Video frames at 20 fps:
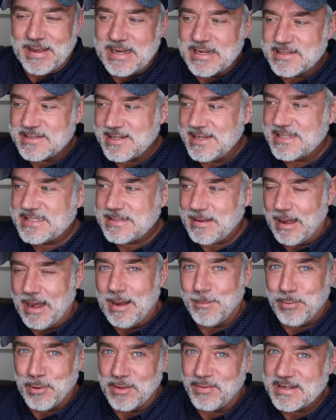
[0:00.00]
because it's
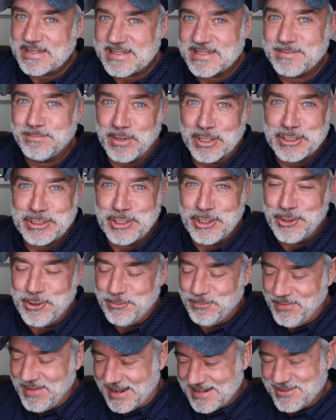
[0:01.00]
a book, this is
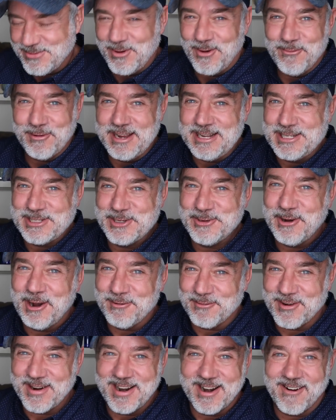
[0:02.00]
BookTube, and that's what we do
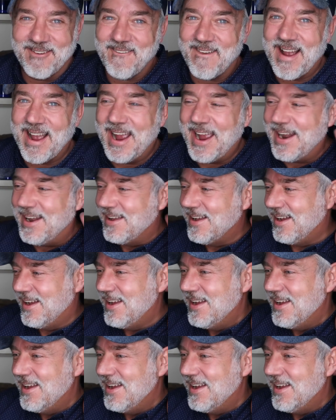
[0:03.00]
over here, right?